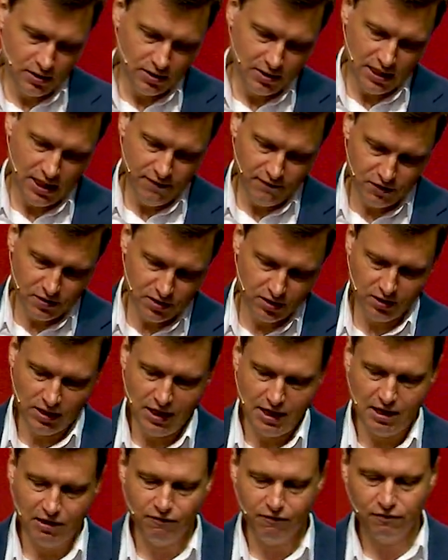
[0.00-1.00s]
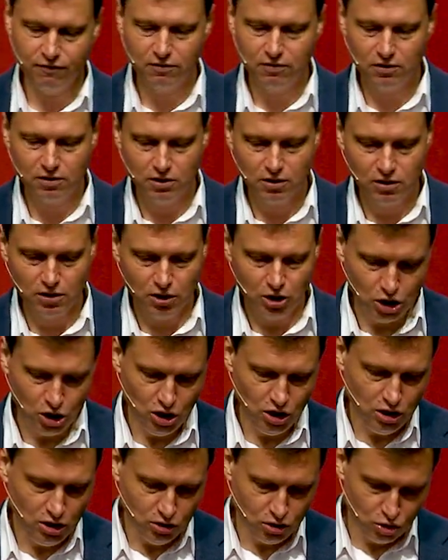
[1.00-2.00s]
David's life,
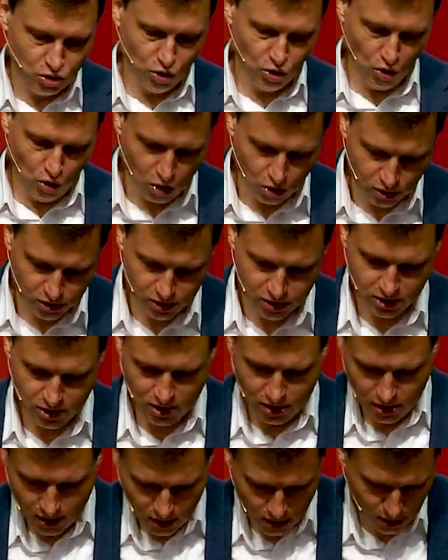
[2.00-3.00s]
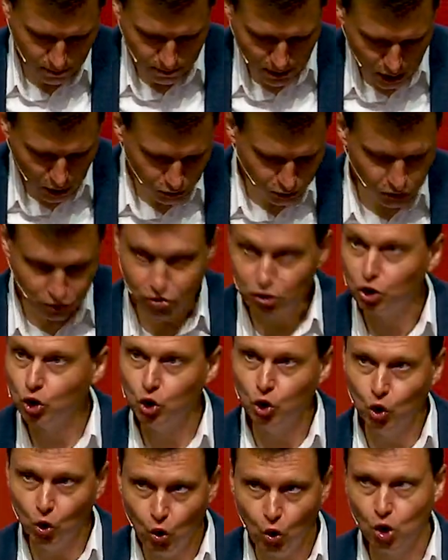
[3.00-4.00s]
he talks about the
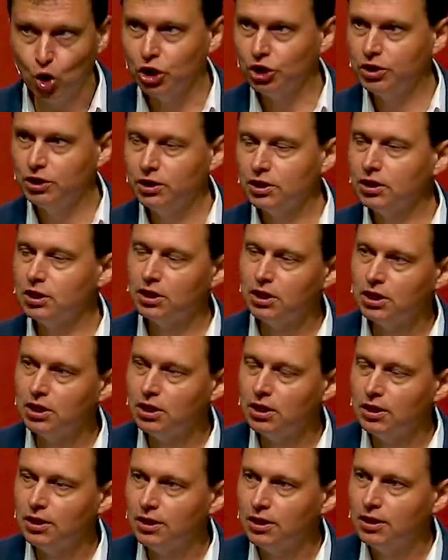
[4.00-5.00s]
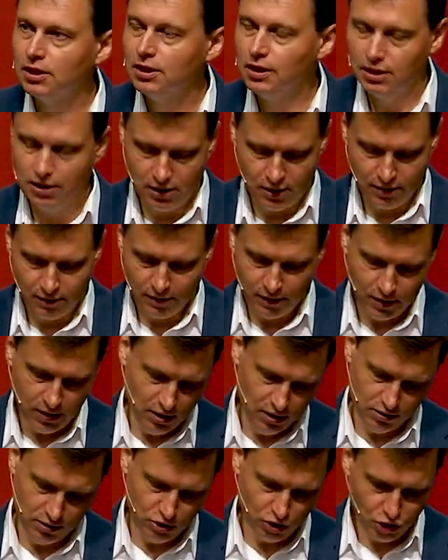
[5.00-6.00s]
Lord
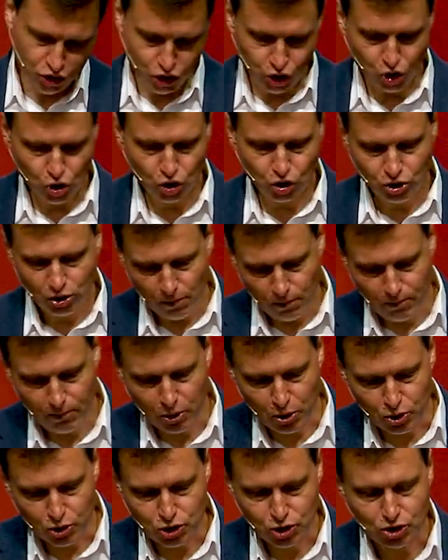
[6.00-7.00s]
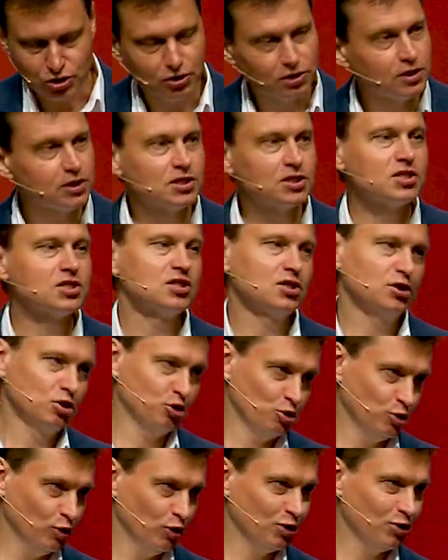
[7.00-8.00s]
in the 3rd person
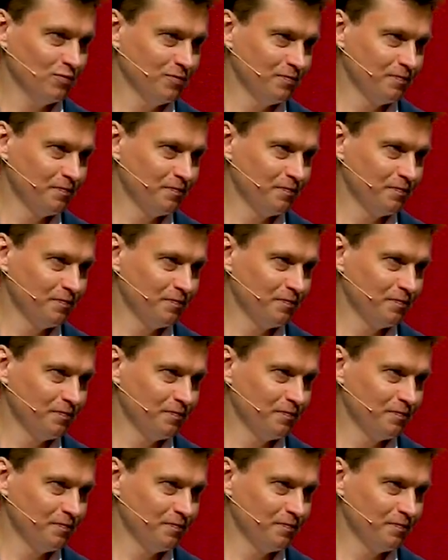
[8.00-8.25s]
singular.